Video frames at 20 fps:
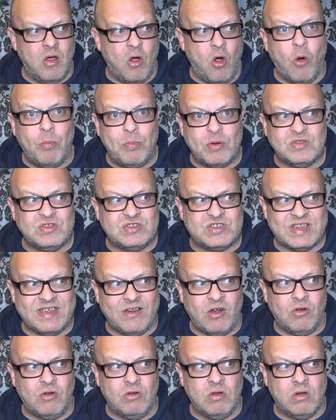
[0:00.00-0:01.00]
Up
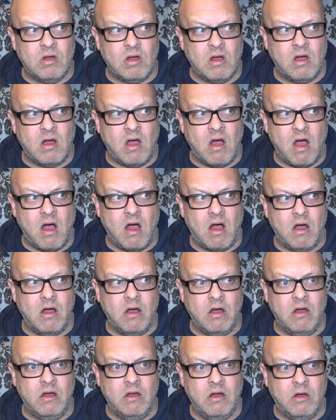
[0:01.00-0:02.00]
until
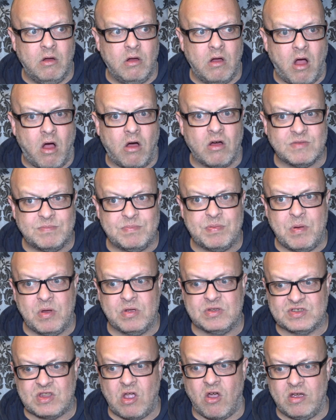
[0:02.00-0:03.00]
I
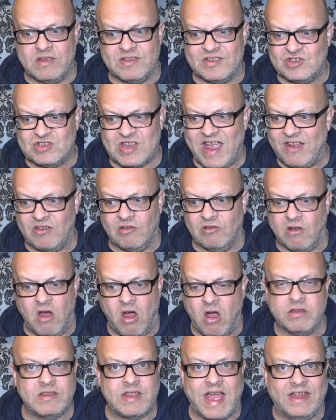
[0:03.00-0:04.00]
started the channel,
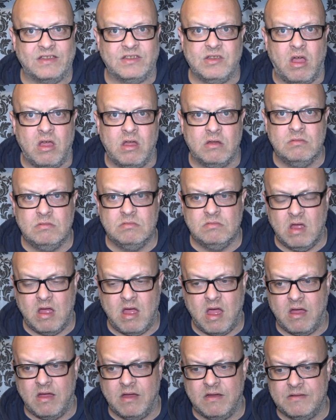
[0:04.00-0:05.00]
I'd had no
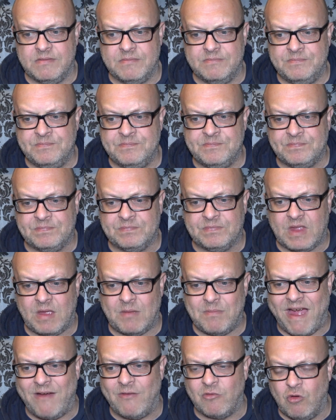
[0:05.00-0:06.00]
um,
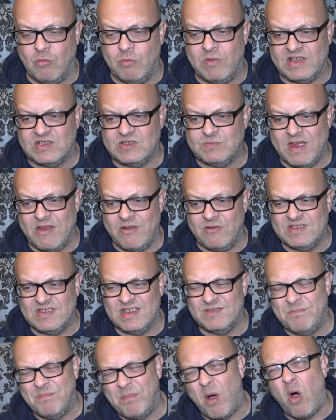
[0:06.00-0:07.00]
paranormal
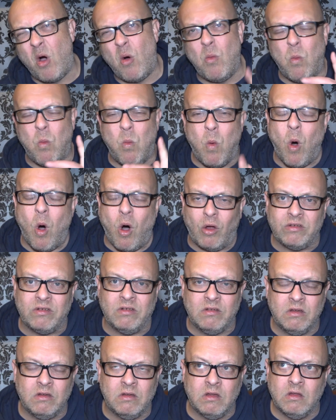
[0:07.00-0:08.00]
experiences, bar one,
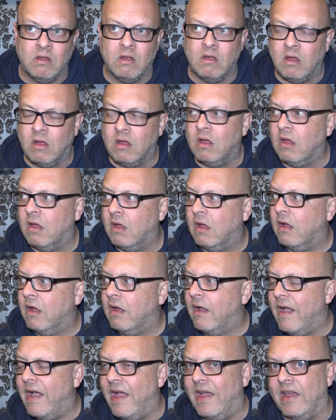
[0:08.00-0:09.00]

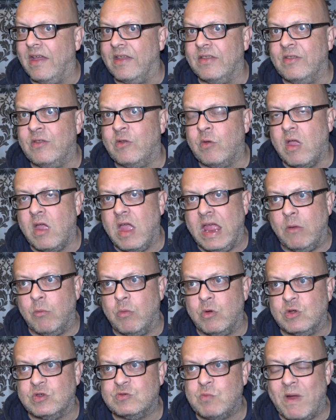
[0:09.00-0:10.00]
and it
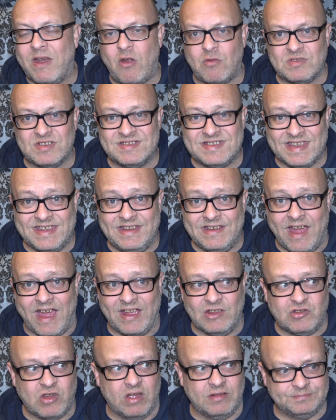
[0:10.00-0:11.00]
was when I was a
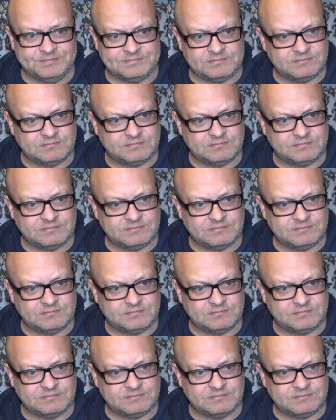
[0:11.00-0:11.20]
teenager,